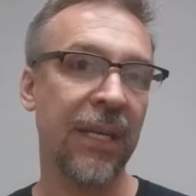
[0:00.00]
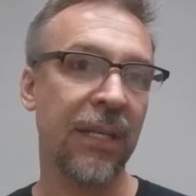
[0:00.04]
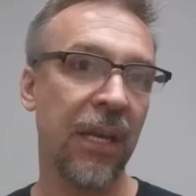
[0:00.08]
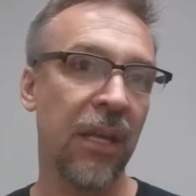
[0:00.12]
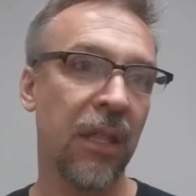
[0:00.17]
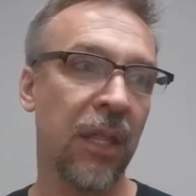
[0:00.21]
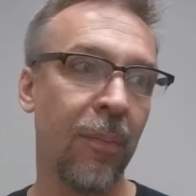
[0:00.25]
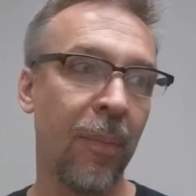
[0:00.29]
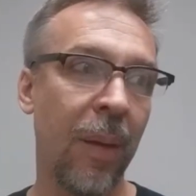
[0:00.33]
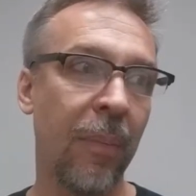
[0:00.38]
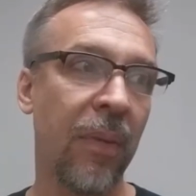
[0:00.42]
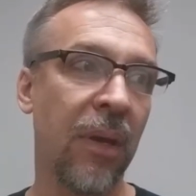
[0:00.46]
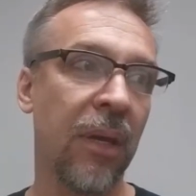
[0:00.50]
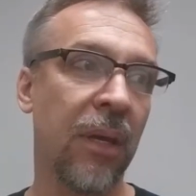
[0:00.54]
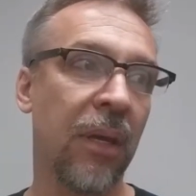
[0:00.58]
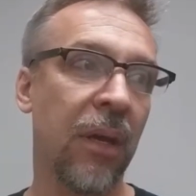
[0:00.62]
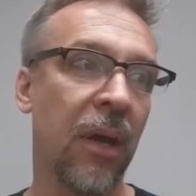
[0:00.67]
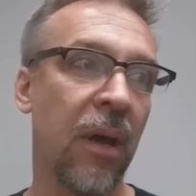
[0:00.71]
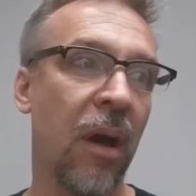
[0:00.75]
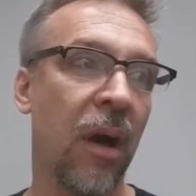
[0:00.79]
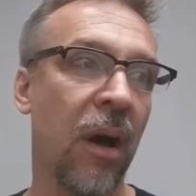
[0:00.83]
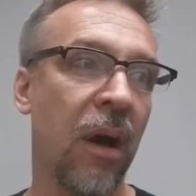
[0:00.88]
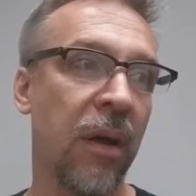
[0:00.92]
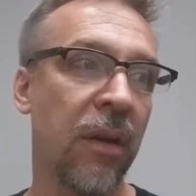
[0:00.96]
18th
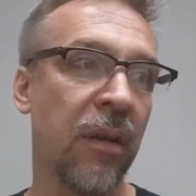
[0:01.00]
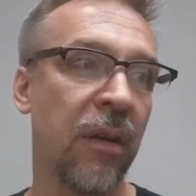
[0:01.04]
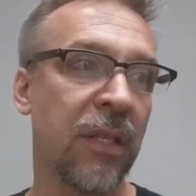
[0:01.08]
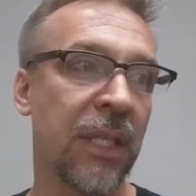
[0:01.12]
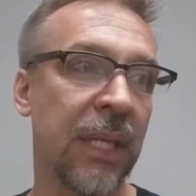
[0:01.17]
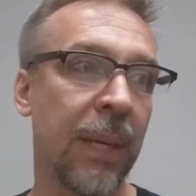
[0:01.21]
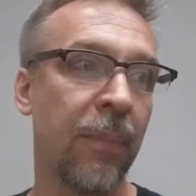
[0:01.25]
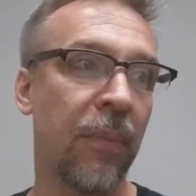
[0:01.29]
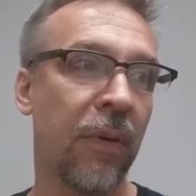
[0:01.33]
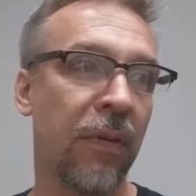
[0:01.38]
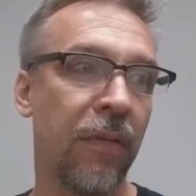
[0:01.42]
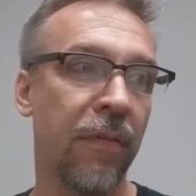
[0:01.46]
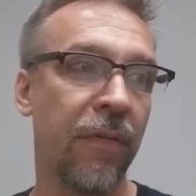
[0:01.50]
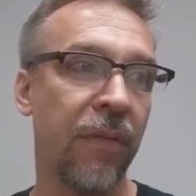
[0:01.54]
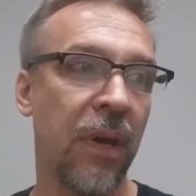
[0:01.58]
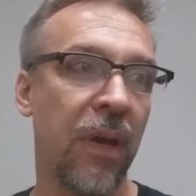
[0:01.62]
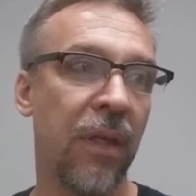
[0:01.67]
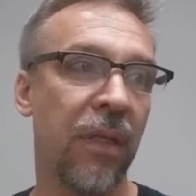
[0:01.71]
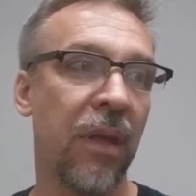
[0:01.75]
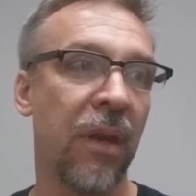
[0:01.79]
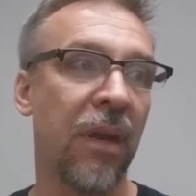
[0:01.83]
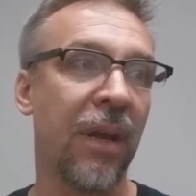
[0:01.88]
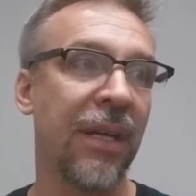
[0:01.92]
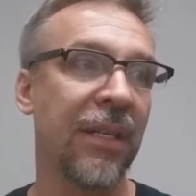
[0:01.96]
Amendment on December
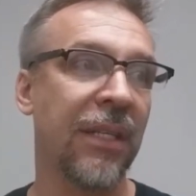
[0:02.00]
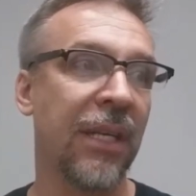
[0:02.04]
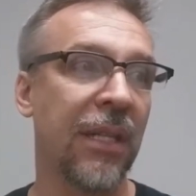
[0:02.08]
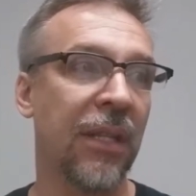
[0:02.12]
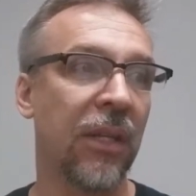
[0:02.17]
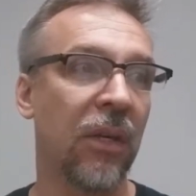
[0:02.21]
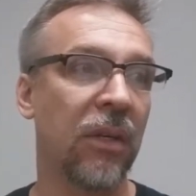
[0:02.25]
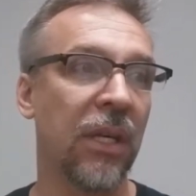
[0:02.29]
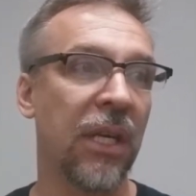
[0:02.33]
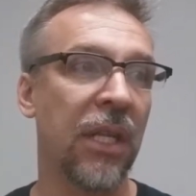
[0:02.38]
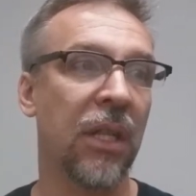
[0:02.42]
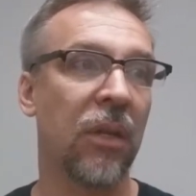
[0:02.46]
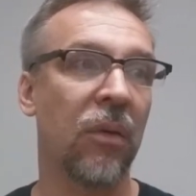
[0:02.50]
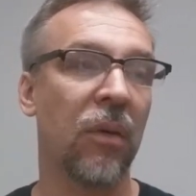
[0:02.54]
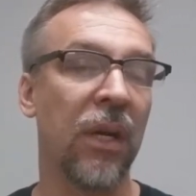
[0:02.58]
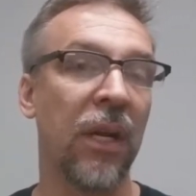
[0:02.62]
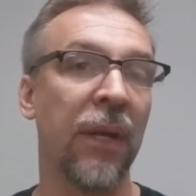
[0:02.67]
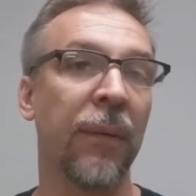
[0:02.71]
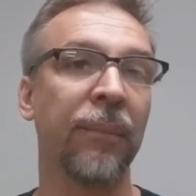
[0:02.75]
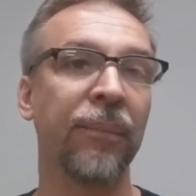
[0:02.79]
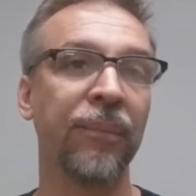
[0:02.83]
5th in 1933.